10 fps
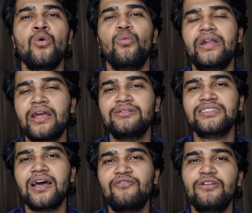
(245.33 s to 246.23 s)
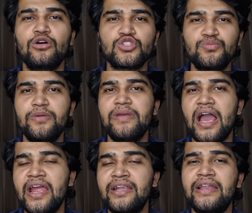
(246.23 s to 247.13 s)
Whatever the philosophy
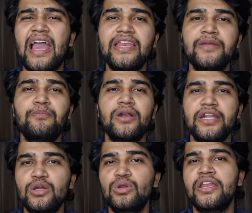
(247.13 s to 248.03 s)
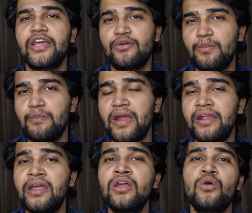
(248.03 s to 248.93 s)
behind any particular equipment,